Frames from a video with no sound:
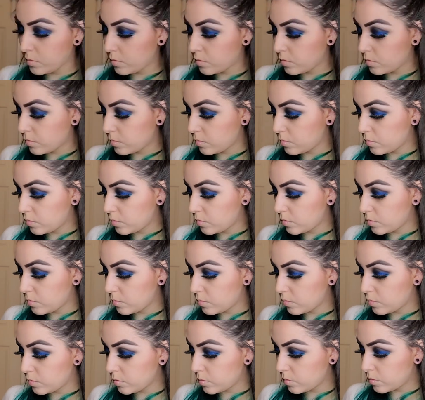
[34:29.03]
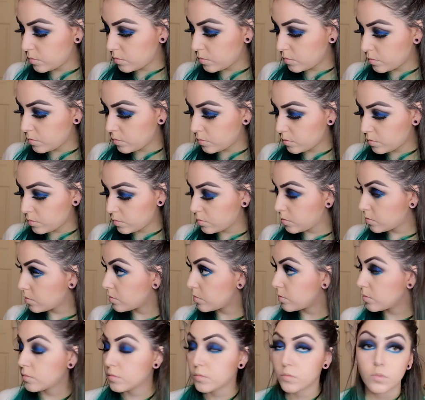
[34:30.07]

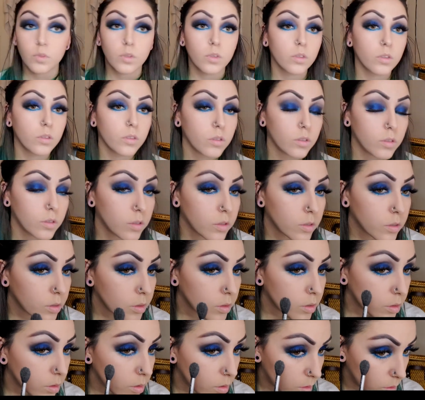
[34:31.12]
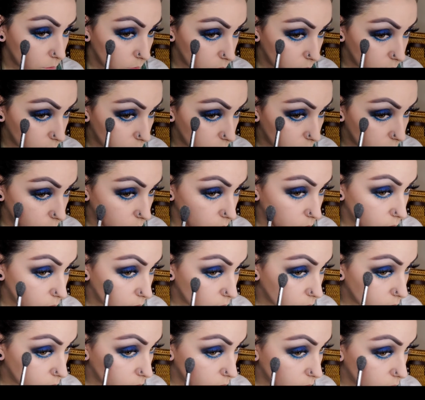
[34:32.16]

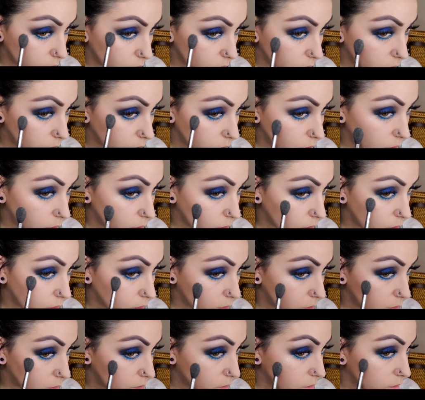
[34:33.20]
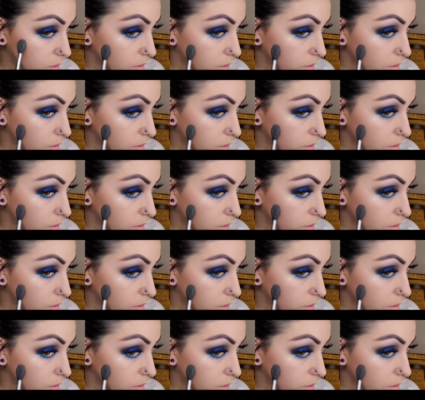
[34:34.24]
No one is speaking in this clip.